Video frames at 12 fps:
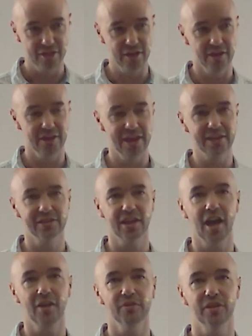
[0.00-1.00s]
that
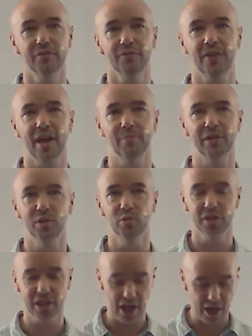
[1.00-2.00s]
this covenant family
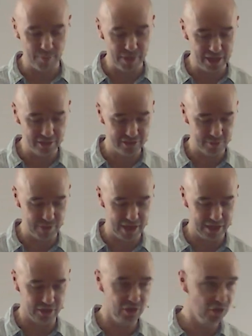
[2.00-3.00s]
would come into
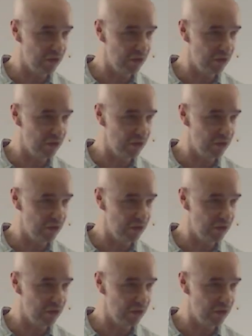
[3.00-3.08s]
being,